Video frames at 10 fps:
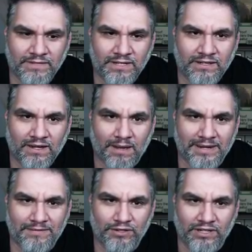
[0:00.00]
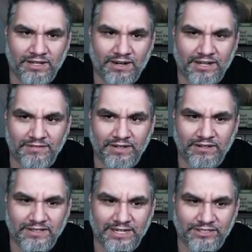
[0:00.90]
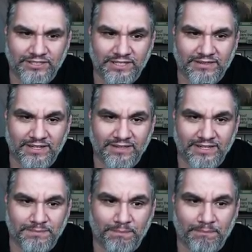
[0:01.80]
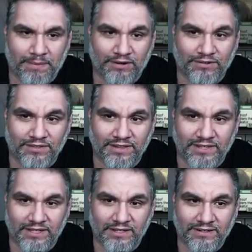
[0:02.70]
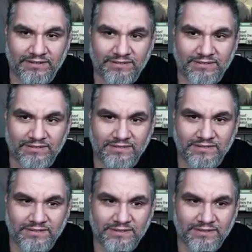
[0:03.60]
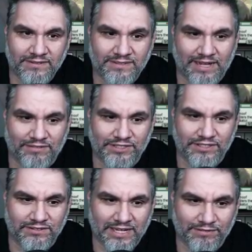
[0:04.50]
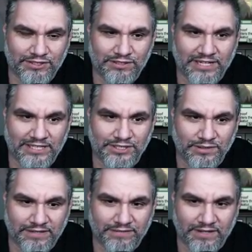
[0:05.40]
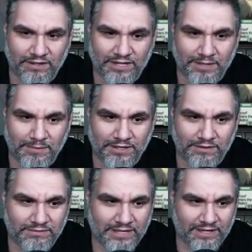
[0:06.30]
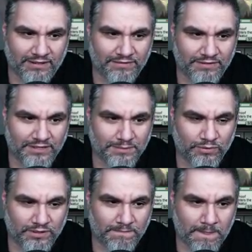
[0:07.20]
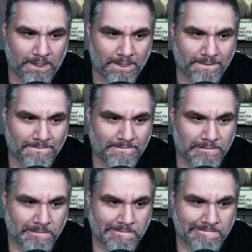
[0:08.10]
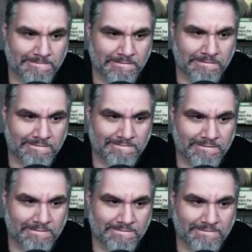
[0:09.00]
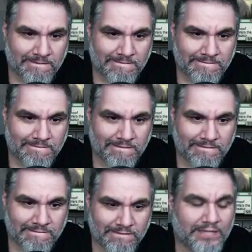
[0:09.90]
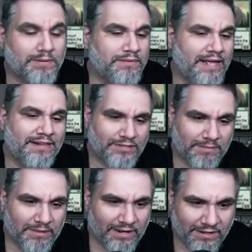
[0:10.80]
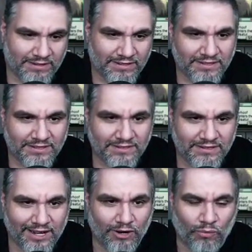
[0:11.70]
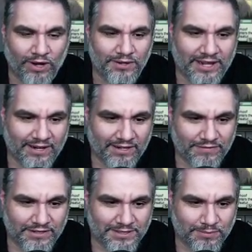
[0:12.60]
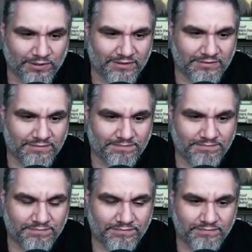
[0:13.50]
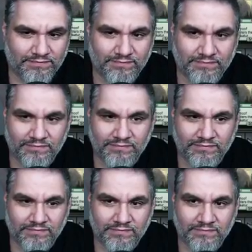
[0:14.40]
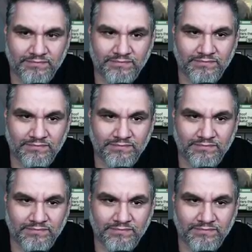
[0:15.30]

I want to give you Liliana the Veil because I actually think that's better than the Scavenging Scavenging Ooze gains you life, and I don't care about you gaining life at this point. Well, you do care about them gaining life, is what. that's what. Yeah, that's what I meant. I don't want you gaining life at this point. Man, imagine if they attacked. That'd be sick.